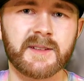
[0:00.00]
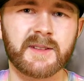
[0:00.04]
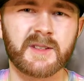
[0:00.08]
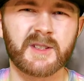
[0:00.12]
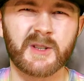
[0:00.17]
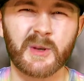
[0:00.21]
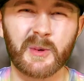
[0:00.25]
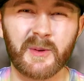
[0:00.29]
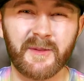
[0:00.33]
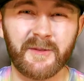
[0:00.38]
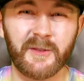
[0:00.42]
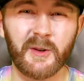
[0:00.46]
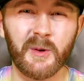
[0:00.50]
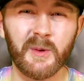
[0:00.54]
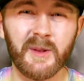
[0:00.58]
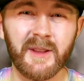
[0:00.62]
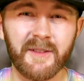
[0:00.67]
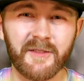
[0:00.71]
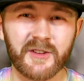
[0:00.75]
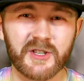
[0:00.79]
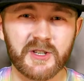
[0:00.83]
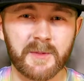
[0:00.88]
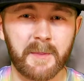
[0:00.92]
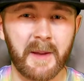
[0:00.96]
So if you live
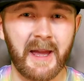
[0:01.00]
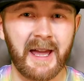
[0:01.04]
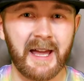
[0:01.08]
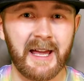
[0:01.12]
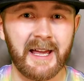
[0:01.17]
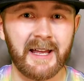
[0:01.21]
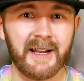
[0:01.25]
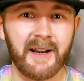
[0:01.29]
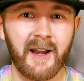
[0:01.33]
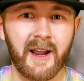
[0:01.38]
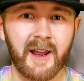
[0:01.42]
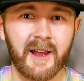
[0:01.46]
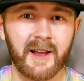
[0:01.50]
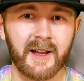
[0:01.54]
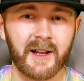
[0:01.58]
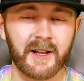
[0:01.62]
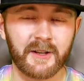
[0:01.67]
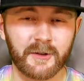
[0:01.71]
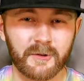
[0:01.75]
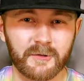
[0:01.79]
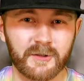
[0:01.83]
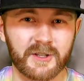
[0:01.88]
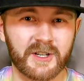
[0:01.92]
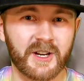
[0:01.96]
in Japan and
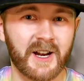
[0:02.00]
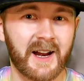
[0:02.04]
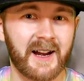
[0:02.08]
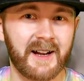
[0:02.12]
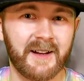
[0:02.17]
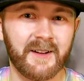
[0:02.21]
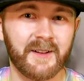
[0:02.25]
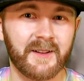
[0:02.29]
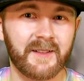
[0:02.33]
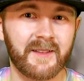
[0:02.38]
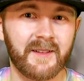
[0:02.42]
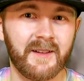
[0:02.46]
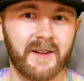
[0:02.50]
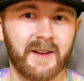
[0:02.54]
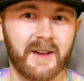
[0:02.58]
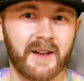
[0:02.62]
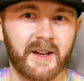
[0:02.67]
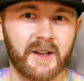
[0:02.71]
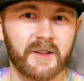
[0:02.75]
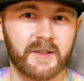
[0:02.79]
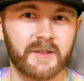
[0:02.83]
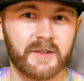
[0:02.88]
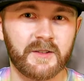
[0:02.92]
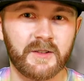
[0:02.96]
you're a child,
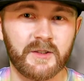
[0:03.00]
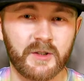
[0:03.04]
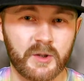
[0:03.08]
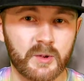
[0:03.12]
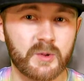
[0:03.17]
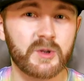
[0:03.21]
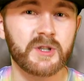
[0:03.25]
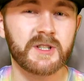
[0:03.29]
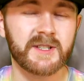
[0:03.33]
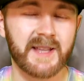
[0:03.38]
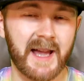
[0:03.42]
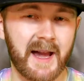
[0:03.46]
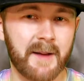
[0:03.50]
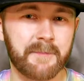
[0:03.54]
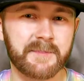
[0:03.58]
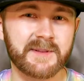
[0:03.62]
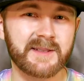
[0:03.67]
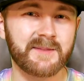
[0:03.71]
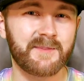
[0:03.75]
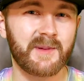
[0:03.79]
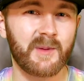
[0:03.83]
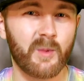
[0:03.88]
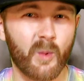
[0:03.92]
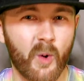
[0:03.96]
you just happen
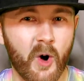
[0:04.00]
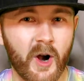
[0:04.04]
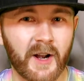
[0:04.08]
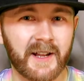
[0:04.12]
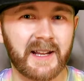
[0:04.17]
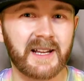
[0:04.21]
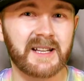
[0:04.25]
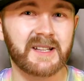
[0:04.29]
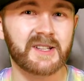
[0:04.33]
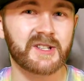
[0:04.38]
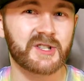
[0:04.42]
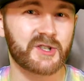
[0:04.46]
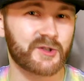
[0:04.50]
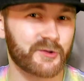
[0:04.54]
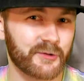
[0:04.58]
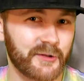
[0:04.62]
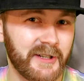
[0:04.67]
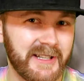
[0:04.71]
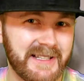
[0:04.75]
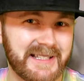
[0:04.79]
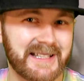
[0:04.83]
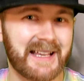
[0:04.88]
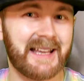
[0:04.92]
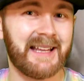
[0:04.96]
to be walking the
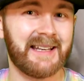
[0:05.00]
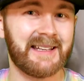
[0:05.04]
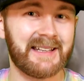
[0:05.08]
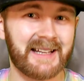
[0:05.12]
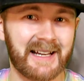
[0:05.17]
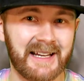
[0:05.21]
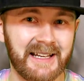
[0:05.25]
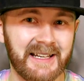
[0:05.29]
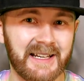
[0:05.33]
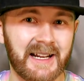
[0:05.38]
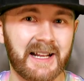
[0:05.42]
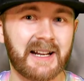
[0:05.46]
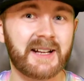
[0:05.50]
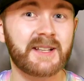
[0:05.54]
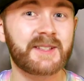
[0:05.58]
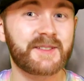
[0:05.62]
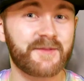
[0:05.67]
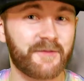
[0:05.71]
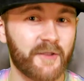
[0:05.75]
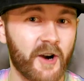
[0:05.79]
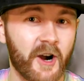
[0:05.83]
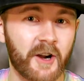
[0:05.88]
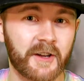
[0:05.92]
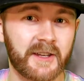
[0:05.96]
streets at night and it's
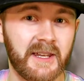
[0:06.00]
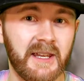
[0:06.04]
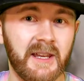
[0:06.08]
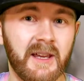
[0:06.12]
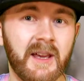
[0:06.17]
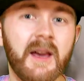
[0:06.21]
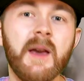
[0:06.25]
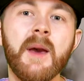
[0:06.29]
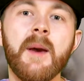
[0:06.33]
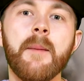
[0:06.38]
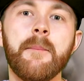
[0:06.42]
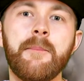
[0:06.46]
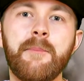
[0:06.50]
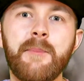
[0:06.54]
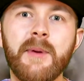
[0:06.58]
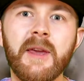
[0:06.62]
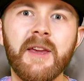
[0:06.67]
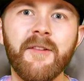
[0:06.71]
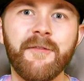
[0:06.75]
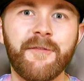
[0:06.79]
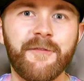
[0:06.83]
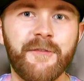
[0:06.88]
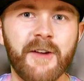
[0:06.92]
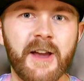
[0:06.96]
foggy, be
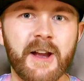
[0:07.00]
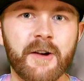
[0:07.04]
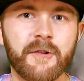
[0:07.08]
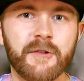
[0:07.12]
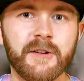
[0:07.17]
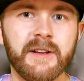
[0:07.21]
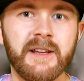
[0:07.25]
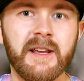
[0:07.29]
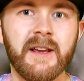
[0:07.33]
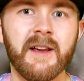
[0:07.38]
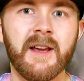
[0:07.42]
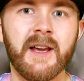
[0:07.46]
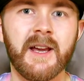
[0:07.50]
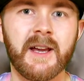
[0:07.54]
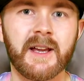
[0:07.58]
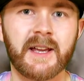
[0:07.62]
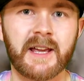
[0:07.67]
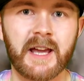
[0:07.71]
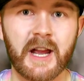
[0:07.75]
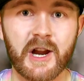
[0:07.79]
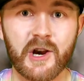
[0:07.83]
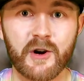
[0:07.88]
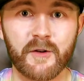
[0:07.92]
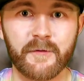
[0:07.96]
very
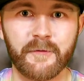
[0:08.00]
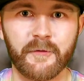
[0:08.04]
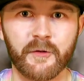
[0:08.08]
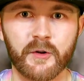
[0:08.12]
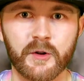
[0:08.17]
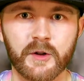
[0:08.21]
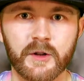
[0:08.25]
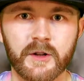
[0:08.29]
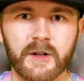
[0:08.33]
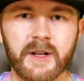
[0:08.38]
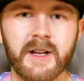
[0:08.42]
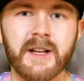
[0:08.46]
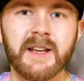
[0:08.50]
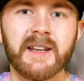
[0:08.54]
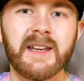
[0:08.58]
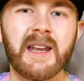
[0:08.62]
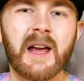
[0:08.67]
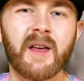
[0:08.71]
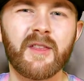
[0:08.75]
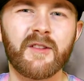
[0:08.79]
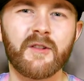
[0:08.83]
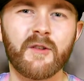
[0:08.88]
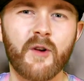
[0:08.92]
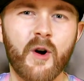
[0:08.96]
careful.
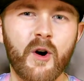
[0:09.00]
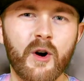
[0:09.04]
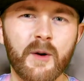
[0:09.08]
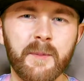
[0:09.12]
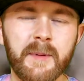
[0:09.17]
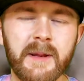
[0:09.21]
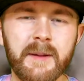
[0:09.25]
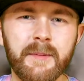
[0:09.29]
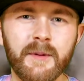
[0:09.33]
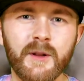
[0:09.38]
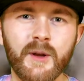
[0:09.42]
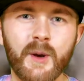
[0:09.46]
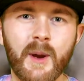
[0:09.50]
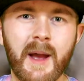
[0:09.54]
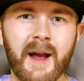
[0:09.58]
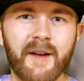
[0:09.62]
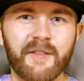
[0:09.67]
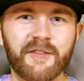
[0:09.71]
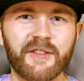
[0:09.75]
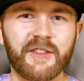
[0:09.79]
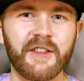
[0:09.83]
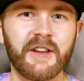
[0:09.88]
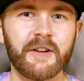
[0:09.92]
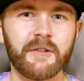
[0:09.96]
Now, there are people who
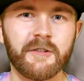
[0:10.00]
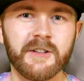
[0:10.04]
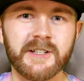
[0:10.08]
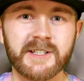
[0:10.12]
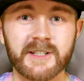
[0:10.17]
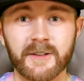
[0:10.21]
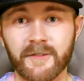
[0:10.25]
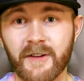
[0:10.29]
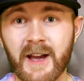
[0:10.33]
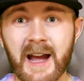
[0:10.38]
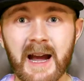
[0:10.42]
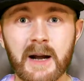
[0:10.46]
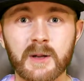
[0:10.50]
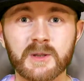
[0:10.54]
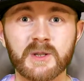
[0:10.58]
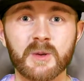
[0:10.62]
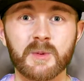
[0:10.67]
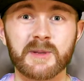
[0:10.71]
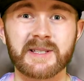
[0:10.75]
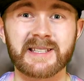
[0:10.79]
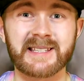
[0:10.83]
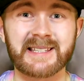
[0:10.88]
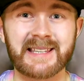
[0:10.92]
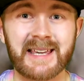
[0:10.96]
have theories of how to
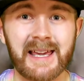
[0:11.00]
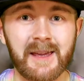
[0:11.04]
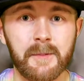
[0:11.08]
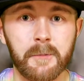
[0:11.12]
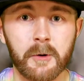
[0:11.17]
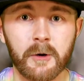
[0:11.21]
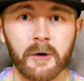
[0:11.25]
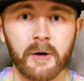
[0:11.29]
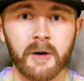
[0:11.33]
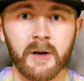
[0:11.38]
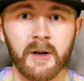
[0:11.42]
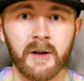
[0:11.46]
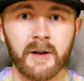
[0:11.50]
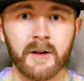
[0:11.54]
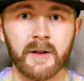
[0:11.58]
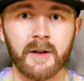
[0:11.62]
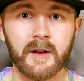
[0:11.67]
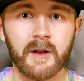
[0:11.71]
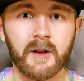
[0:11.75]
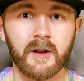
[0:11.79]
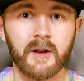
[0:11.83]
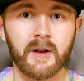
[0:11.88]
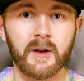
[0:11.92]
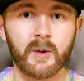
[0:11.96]
escape her
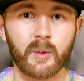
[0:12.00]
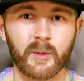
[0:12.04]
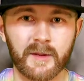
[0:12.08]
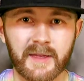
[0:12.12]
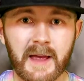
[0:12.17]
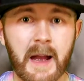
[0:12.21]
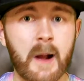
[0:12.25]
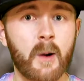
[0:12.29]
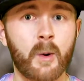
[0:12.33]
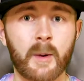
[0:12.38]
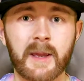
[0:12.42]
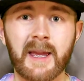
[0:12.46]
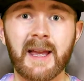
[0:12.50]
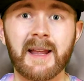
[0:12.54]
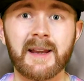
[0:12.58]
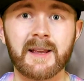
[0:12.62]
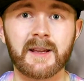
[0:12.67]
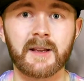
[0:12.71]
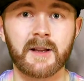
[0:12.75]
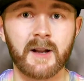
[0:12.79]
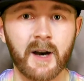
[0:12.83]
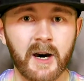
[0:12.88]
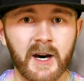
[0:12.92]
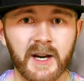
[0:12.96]
without
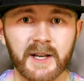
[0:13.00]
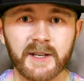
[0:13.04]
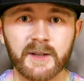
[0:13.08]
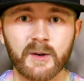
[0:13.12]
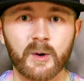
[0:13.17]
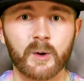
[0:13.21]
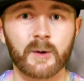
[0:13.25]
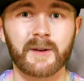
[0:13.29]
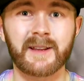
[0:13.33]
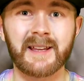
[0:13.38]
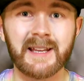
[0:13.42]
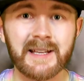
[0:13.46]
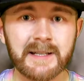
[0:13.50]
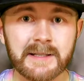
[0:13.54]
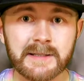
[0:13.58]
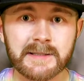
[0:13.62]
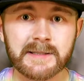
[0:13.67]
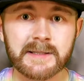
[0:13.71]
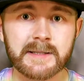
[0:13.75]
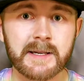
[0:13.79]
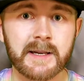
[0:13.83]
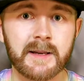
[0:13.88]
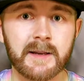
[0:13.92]
getting cut or killed.